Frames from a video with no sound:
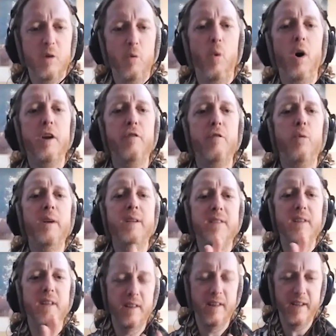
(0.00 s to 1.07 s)
And what if we
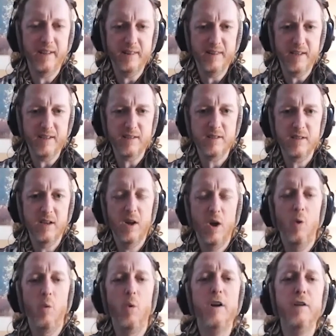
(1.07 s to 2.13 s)
did it like this?
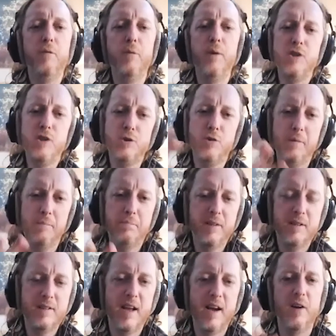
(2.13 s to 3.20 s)
What if we
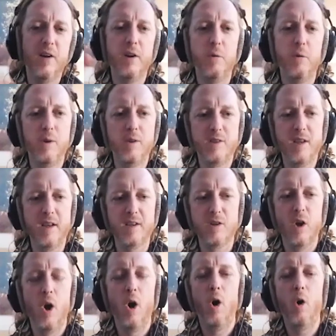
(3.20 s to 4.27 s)
stripped it down it was
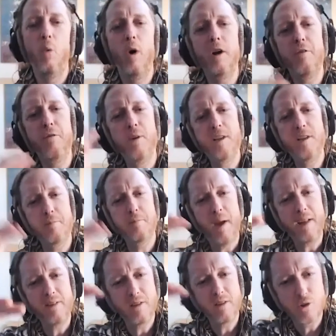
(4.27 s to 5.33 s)
this? Or what if we
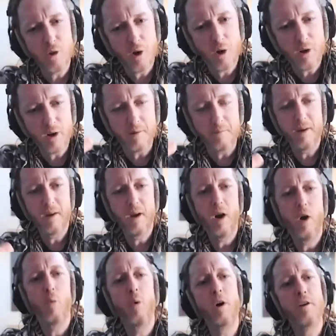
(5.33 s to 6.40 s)
sped the song up?
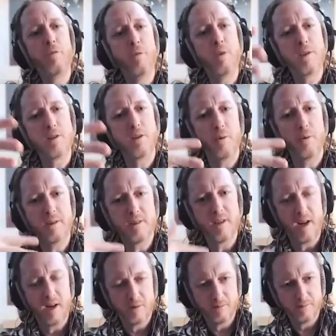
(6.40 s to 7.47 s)
Or what if we slowed it
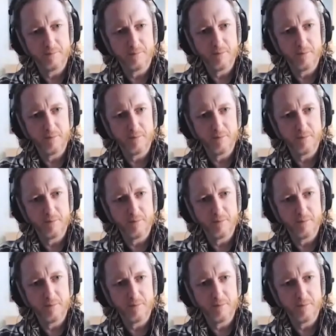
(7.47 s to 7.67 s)
down?